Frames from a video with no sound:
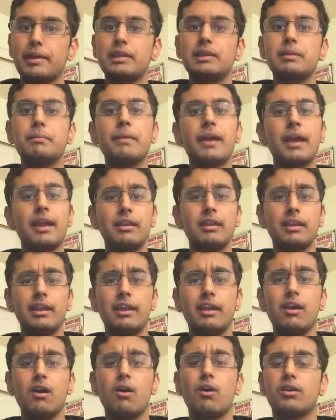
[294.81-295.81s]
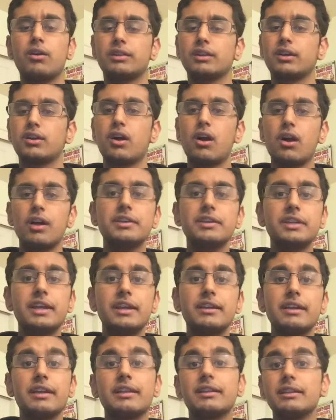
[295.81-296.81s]
and depending on the
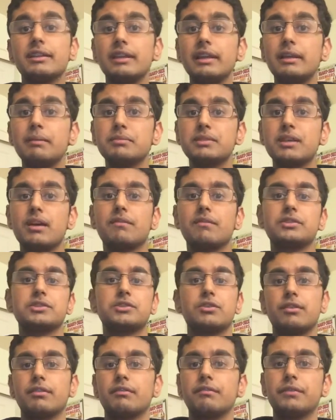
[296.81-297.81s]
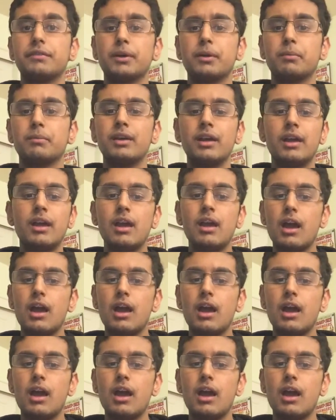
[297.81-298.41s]
content and themes of a certain film,